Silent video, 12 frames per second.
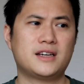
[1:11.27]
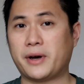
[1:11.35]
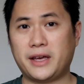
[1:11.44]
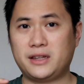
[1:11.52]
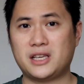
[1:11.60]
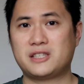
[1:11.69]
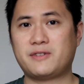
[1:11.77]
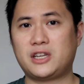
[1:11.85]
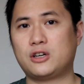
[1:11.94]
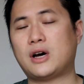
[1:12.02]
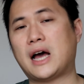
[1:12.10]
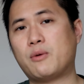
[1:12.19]
But in this
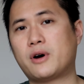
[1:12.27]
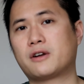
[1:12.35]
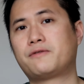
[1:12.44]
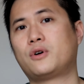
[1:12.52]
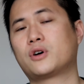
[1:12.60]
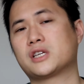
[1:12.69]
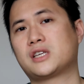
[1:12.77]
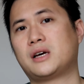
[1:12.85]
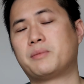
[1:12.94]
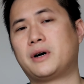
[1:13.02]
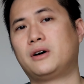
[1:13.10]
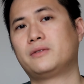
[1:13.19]
video, I want to focus
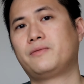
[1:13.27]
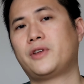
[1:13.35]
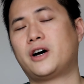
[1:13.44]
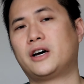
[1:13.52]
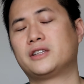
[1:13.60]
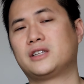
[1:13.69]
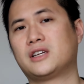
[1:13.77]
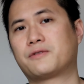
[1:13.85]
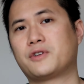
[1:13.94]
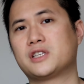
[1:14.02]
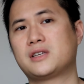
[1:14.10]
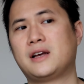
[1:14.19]
on the
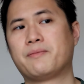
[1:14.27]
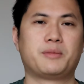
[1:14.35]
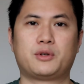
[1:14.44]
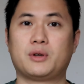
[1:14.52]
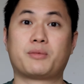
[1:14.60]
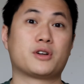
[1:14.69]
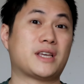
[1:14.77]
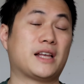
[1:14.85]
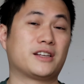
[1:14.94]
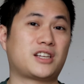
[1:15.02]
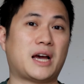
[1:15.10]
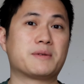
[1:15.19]
difference between
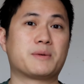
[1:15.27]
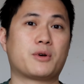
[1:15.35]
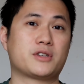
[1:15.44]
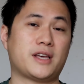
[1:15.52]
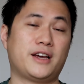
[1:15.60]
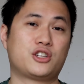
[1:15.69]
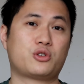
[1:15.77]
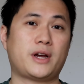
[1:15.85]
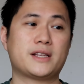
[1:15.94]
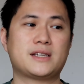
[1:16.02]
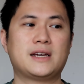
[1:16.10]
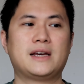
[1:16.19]
personality types and personality
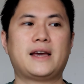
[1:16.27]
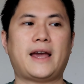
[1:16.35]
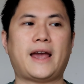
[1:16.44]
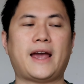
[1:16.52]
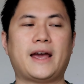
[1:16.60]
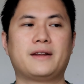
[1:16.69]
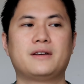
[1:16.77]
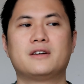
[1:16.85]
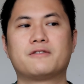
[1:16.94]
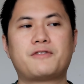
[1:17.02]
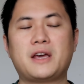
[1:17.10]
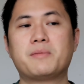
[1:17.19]
traits.
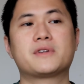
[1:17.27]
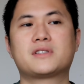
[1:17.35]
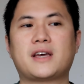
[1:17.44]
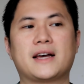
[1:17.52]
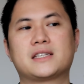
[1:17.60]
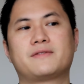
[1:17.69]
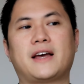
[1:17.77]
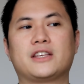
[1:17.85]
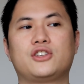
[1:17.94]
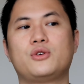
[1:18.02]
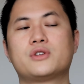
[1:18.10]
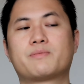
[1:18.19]
And famous tests
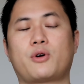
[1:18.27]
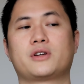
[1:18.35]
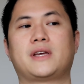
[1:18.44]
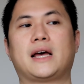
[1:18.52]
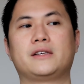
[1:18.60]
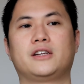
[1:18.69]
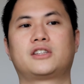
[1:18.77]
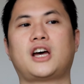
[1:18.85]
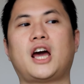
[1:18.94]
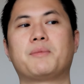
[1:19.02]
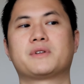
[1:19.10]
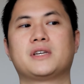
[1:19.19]
that use personality
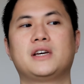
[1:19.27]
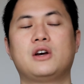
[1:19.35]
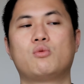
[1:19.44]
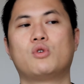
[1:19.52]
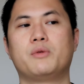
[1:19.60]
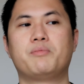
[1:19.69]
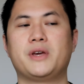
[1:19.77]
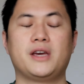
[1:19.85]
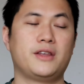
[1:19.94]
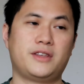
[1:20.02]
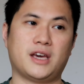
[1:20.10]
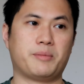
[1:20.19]
types would
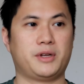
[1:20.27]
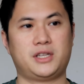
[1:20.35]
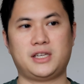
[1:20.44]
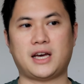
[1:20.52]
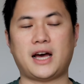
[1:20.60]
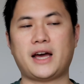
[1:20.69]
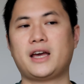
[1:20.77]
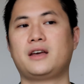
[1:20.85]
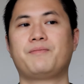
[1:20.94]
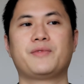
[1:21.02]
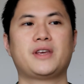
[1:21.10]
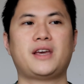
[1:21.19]
be the
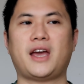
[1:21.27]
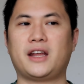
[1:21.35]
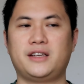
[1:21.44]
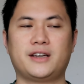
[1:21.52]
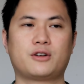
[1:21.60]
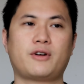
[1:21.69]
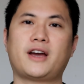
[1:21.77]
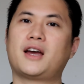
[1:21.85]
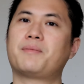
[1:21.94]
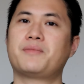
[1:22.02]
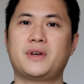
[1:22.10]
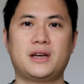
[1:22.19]
MBTI,
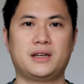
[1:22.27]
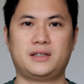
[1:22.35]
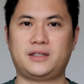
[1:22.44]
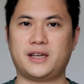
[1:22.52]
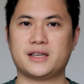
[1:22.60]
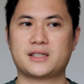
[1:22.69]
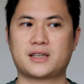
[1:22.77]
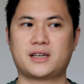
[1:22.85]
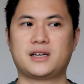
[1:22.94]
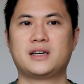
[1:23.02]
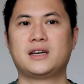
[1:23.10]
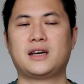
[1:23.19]
Enneagram, DISC,
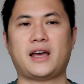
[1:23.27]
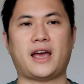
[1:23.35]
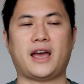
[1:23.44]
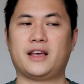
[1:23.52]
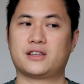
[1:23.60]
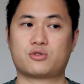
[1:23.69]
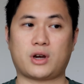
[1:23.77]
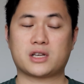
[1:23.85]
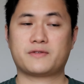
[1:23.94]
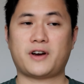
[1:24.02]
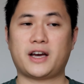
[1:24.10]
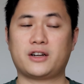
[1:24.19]
and
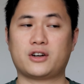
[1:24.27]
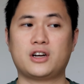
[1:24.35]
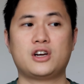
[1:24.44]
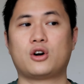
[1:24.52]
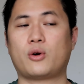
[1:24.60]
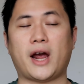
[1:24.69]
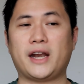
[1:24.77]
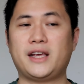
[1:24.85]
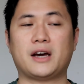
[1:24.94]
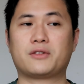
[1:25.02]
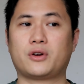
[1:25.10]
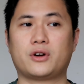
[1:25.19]
StrengthsFinder, or any
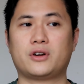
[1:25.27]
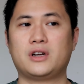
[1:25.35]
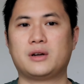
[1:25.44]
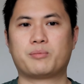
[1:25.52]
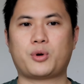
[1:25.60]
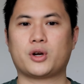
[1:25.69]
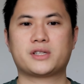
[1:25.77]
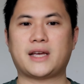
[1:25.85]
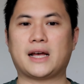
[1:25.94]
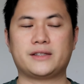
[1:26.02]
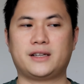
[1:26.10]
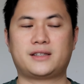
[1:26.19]
other
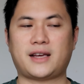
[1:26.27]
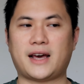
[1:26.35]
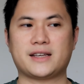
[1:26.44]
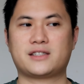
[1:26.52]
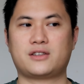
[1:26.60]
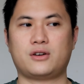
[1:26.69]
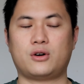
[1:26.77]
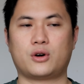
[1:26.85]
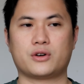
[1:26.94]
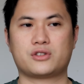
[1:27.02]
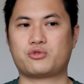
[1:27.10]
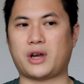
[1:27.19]
personality test
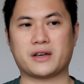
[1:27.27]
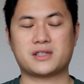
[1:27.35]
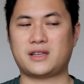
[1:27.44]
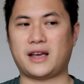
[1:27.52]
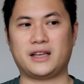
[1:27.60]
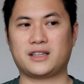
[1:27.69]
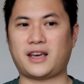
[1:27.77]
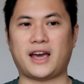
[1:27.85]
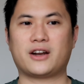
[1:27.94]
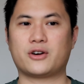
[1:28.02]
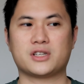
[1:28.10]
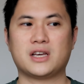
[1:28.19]
or strengths
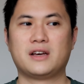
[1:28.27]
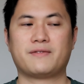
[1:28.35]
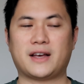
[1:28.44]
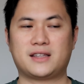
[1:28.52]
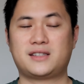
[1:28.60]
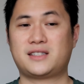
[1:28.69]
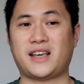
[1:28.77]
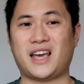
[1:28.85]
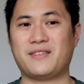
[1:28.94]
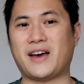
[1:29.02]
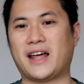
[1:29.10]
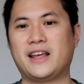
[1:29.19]
indicators that
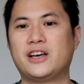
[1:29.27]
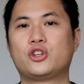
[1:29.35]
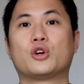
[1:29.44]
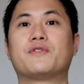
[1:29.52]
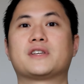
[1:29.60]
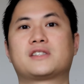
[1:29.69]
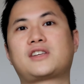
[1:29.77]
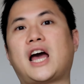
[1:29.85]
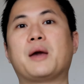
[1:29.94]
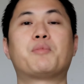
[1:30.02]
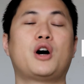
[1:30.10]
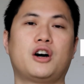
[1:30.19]
say that you're this
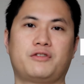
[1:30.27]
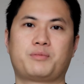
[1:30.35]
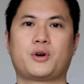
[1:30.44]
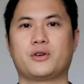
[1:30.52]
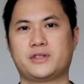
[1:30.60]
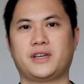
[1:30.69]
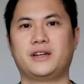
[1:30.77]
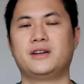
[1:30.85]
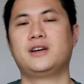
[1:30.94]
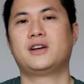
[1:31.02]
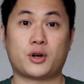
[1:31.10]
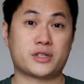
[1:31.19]
type of person.
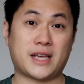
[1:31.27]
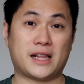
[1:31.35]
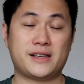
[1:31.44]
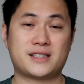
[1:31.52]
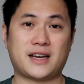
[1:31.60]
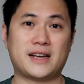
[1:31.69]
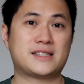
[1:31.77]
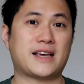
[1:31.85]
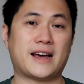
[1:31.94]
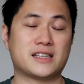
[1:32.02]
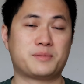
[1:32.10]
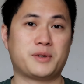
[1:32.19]
Personality science
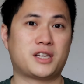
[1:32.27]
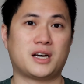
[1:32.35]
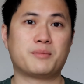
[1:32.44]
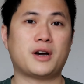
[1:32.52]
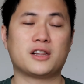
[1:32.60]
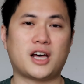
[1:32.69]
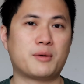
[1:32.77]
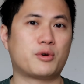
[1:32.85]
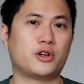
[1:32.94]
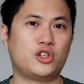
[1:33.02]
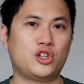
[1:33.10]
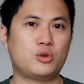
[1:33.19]
has become a lot
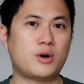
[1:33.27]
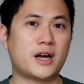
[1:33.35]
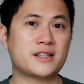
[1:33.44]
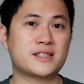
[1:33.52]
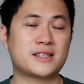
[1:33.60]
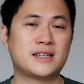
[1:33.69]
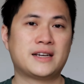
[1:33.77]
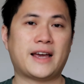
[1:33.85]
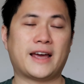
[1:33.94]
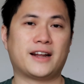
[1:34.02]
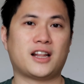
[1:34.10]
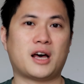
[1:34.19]
more nuanced
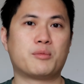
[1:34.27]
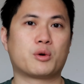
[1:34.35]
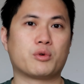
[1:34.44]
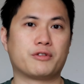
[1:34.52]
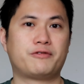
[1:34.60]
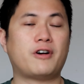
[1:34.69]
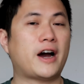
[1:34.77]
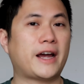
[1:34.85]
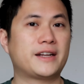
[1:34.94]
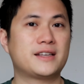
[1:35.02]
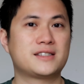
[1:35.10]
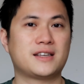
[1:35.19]
and a lot more
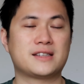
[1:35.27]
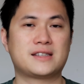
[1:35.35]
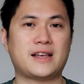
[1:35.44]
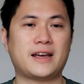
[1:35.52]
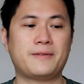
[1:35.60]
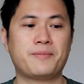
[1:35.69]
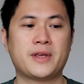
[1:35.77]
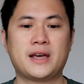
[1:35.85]
refined since then.